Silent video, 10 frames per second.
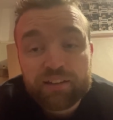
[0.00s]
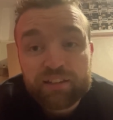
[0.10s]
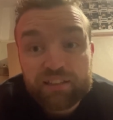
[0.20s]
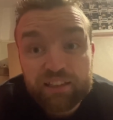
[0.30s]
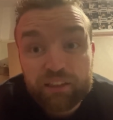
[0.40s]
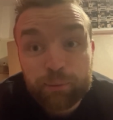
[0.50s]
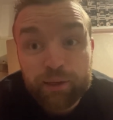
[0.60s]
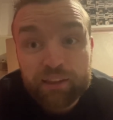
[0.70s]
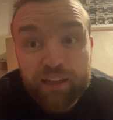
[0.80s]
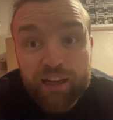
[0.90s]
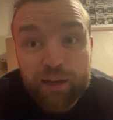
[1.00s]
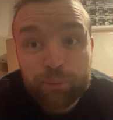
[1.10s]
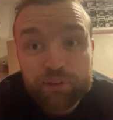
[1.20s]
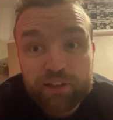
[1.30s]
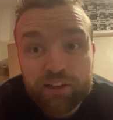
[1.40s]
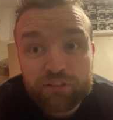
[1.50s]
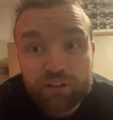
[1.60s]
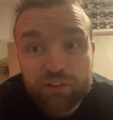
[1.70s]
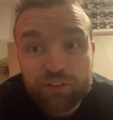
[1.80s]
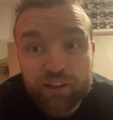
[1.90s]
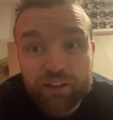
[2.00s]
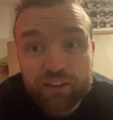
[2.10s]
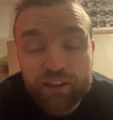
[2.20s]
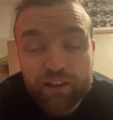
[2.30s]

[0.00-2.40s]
seat that we had Dan Camish guest driving in